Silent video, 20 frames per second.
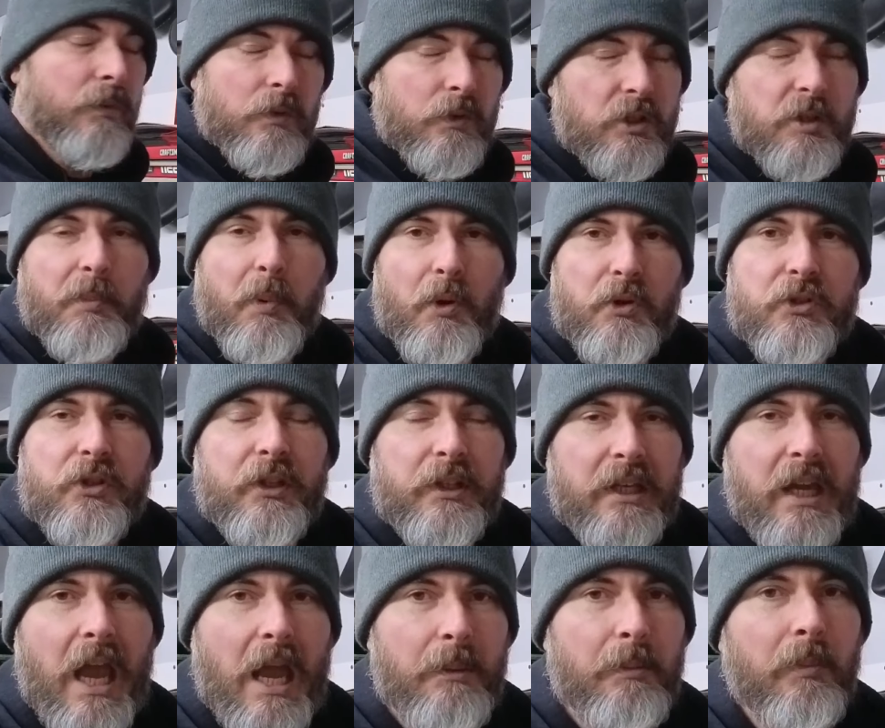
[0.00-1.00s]
supposedly
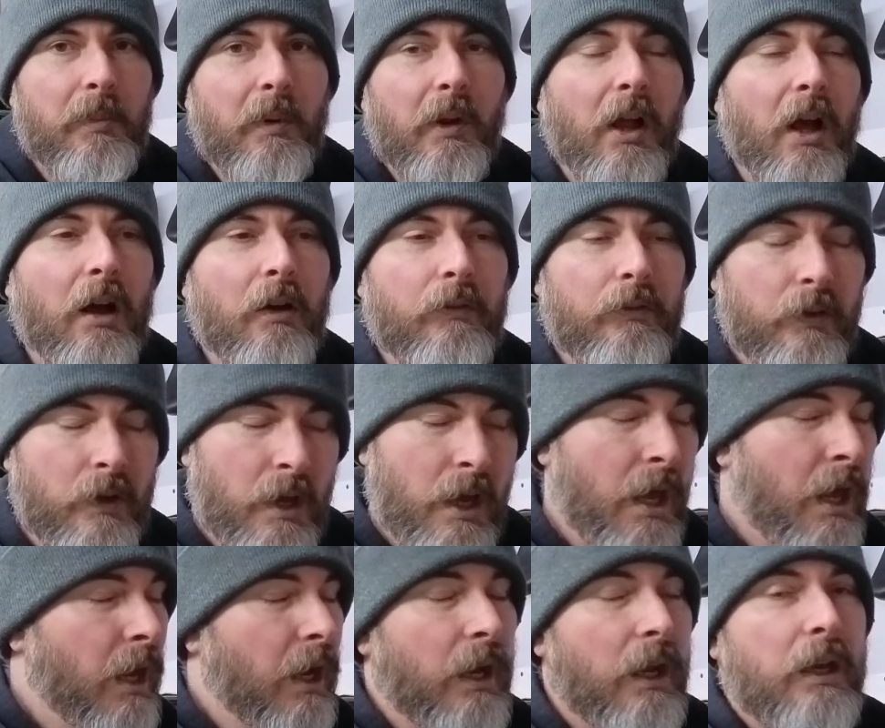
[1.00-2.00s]
capable of.
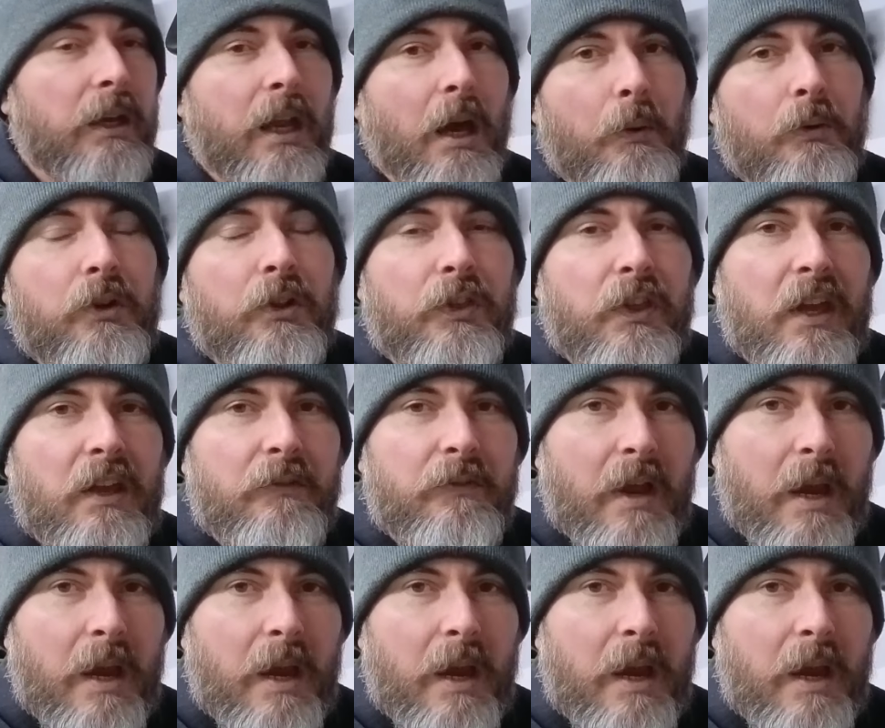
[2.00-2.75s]
Now when you think